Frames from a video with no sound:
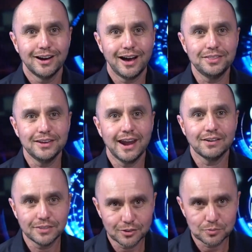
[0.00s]
i think mm-hmm.
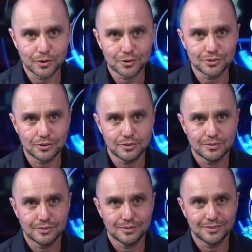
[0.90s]
everything's personal
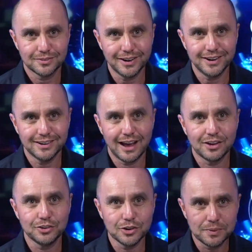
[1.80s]
right how
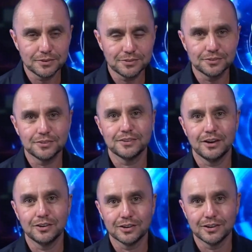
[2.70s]
you do business is how
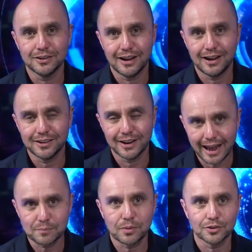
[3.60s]
you're gonna how you're gonna
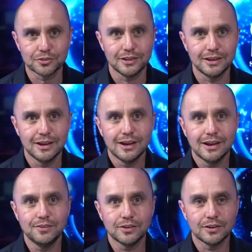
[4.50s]
act personally
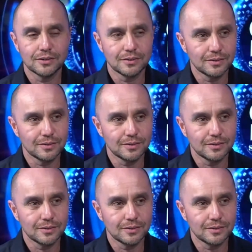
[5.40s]
if you're gonna